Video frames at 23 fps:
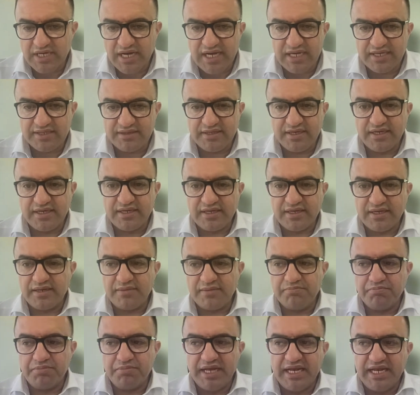I think
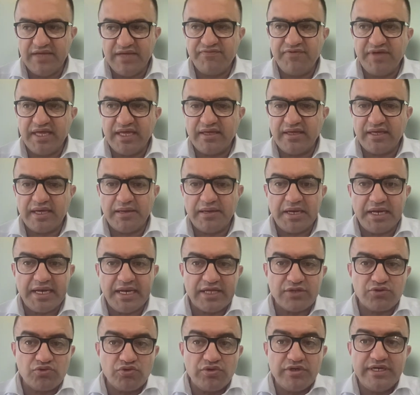believing,
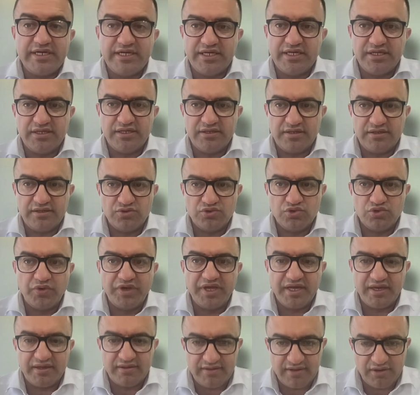not only
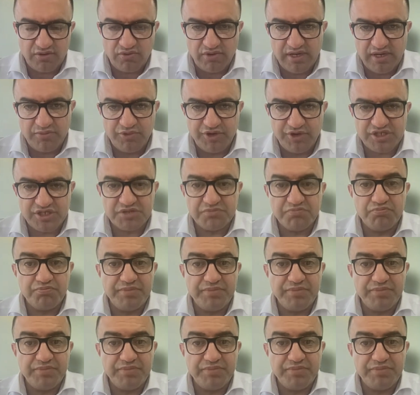doing the collaboration,